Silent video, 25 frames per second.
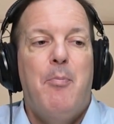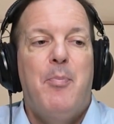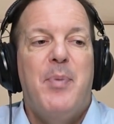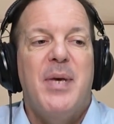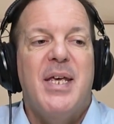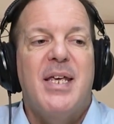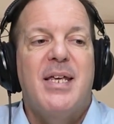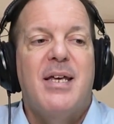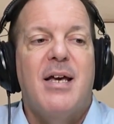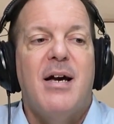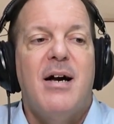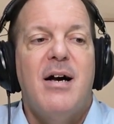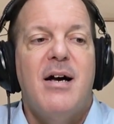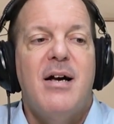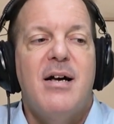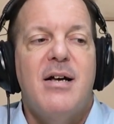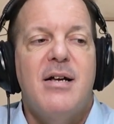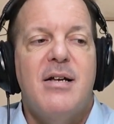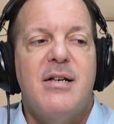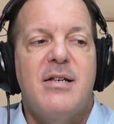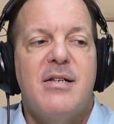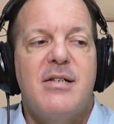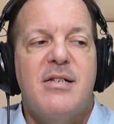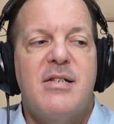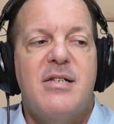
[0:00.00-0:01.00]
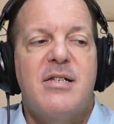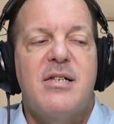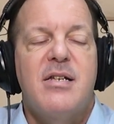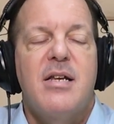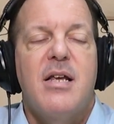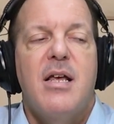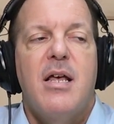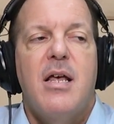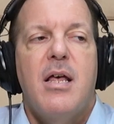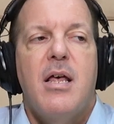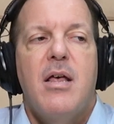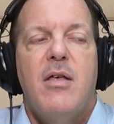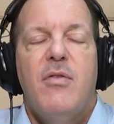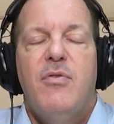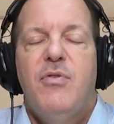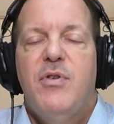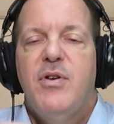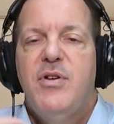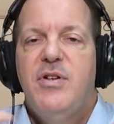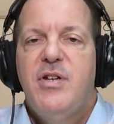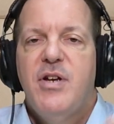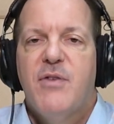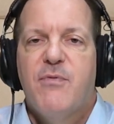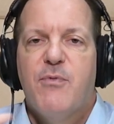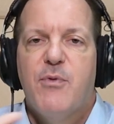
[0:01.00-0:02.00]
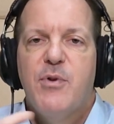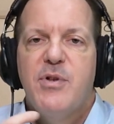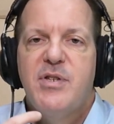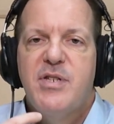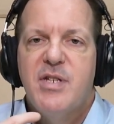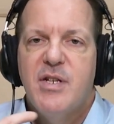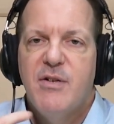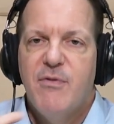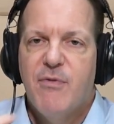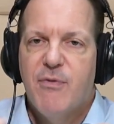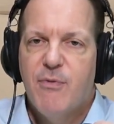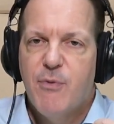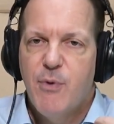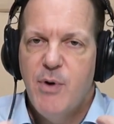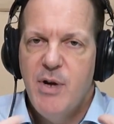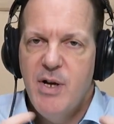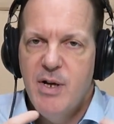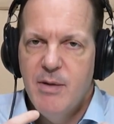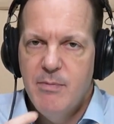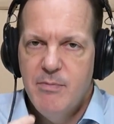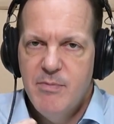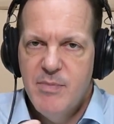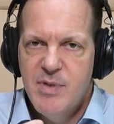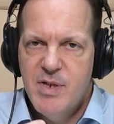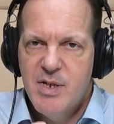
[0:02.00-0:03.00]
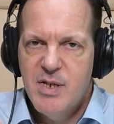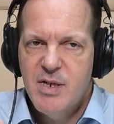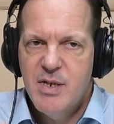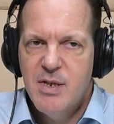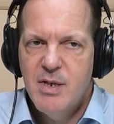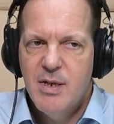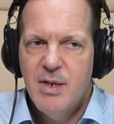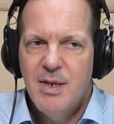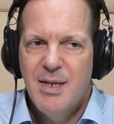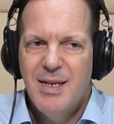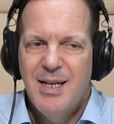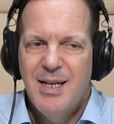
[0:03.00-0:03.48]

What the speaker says: because the difference in freedoms